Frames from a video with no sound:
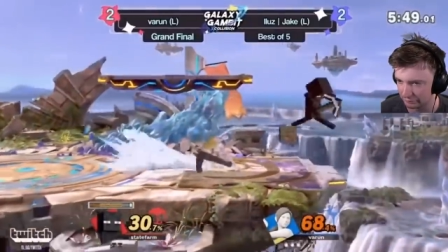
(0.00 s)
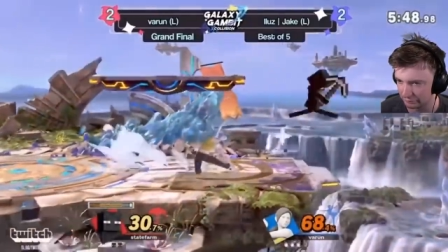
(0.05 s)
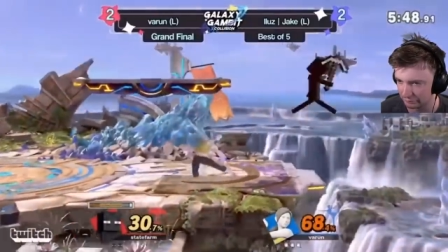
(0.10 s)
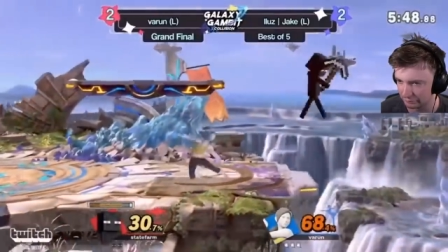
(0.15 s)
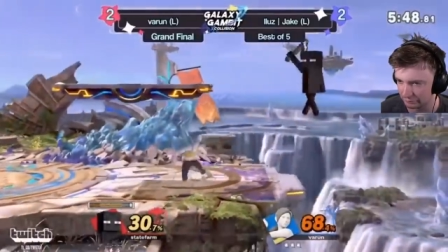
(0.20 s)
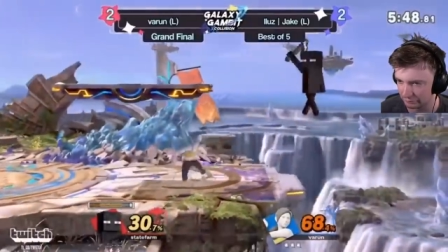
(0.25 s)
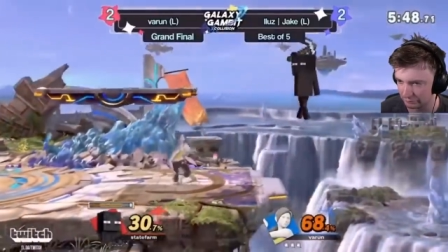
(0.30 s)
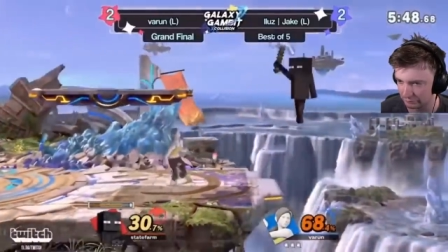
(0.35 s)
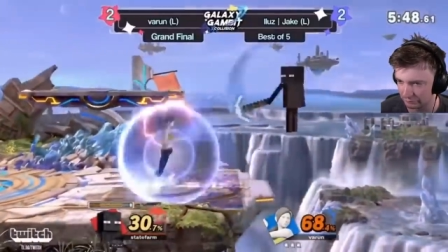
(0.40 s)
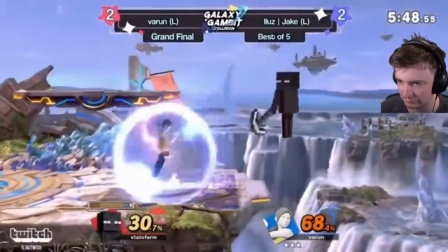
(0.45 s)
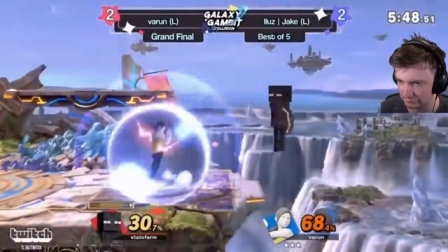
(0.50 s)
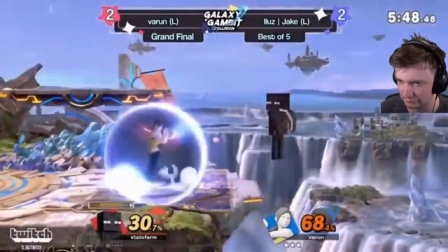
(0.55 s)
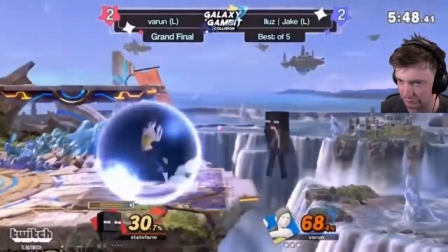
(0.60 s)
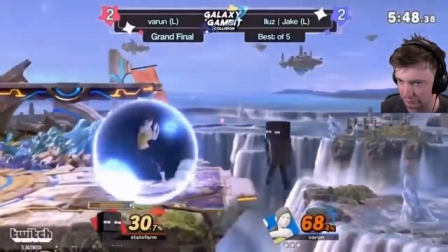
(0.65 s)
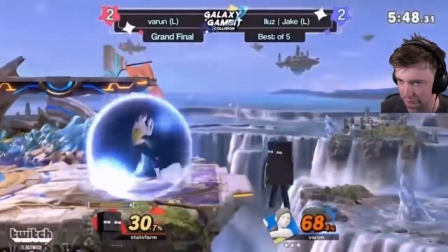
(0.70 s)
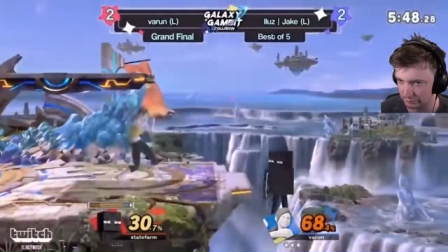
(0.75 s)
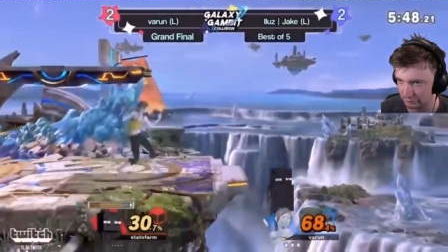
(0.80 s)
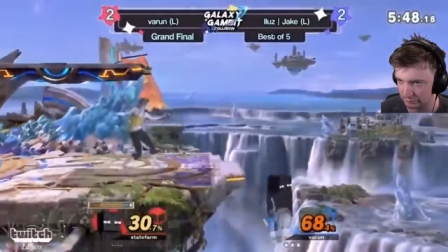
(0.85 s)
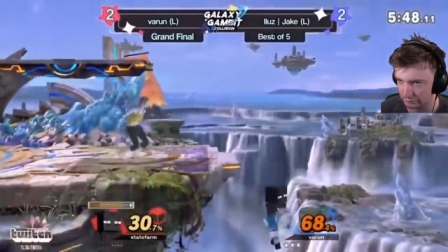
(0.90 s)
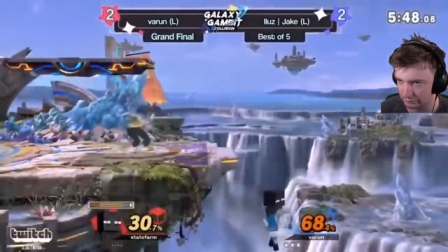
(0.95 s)
really good versus
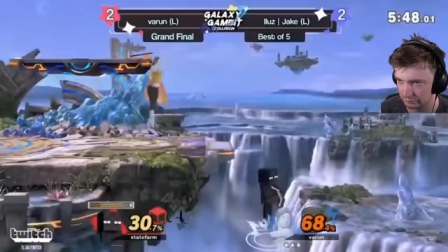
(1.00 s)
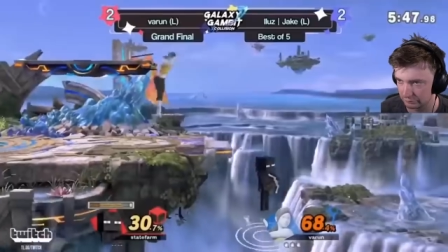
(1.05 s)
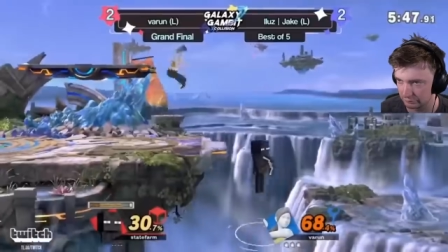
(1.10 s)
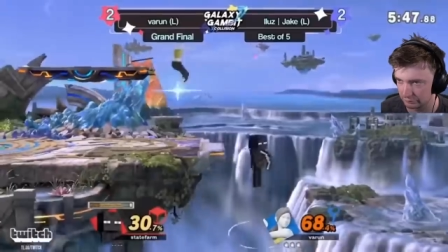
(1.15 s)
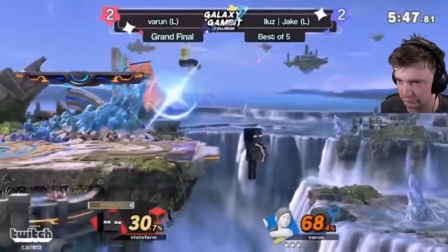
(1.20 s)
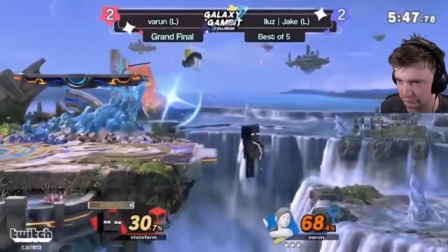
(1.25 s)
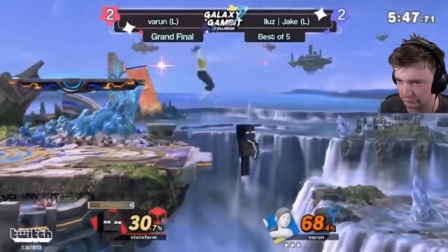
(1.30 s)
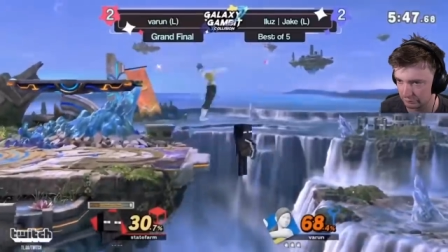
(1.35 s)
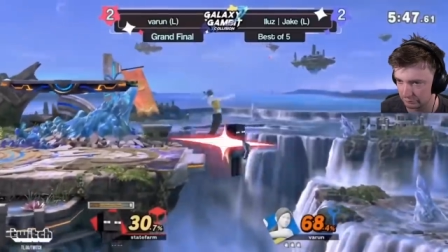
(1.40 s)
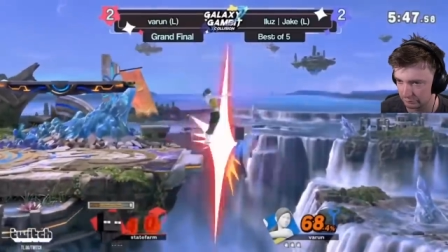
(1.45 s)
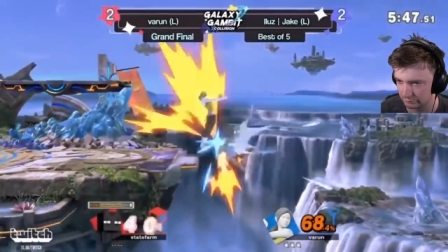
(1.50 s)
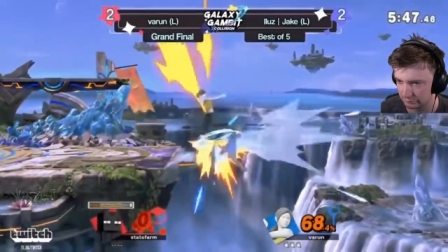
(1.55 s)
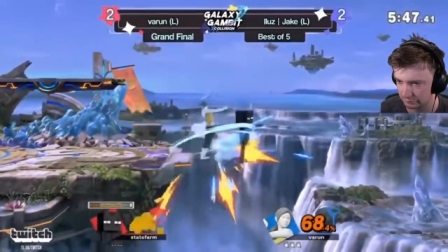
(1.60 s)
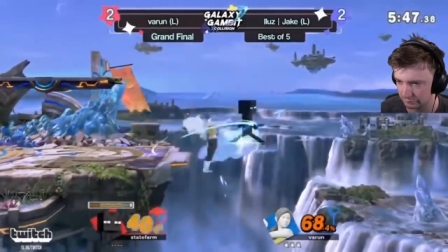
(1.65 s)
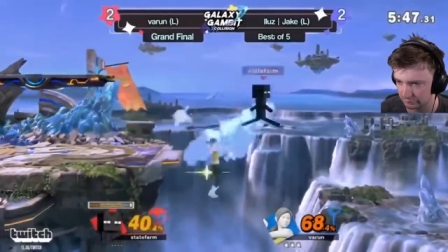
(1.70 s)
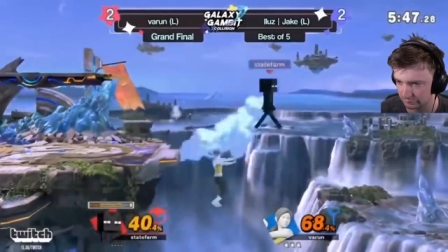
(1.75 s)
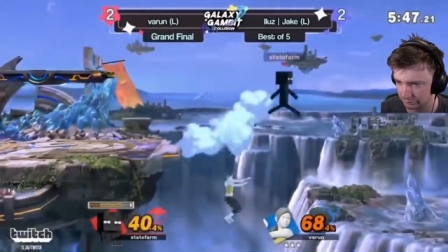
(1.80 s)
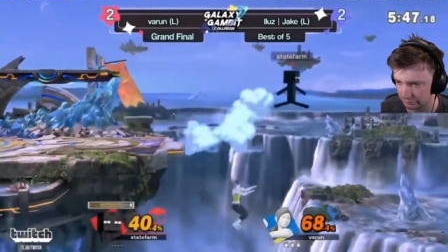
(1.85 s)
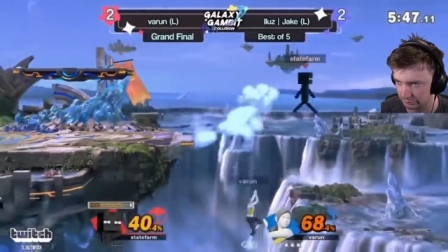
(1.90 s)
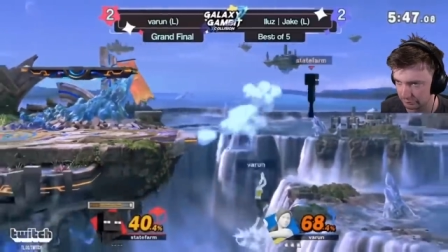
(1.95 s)
projectiles, as we're
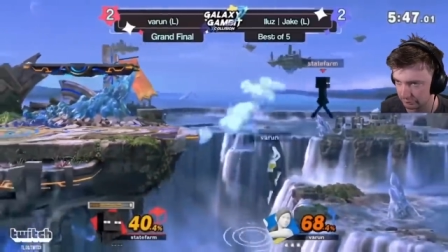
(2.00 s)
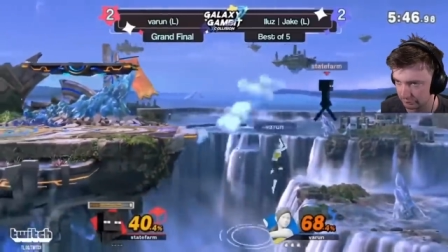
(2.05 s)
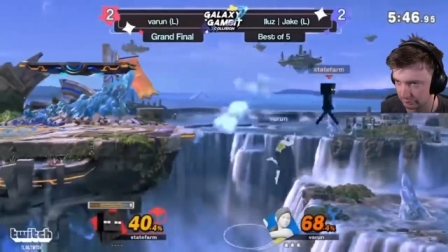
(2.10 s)
seeing.